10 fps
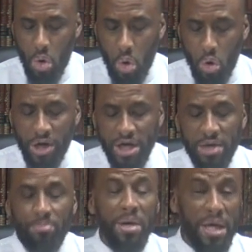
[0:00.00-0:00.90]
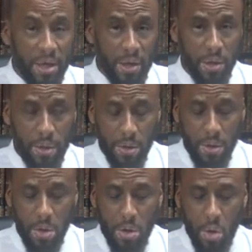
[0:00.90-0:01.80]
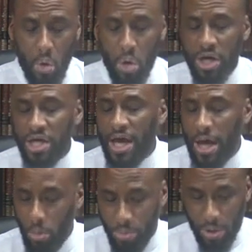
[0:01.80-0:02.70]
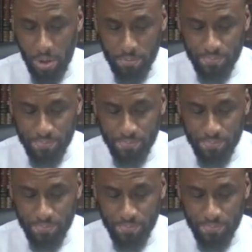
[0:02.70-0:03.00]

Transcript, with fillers: or any peer, or any helper.